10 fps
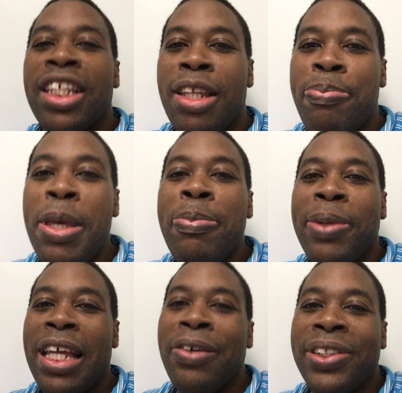the people
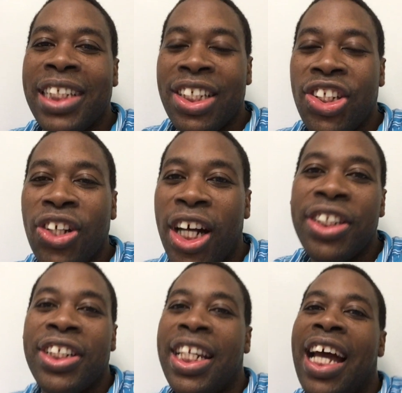that was in
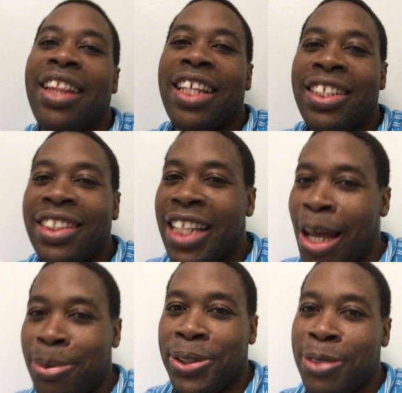charge of that
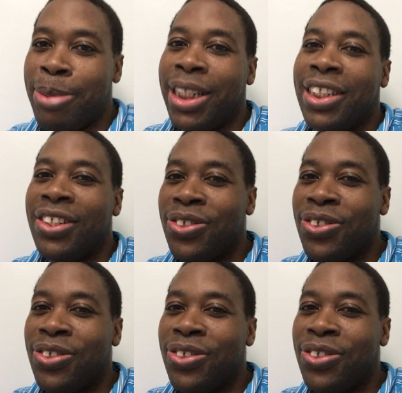establishment.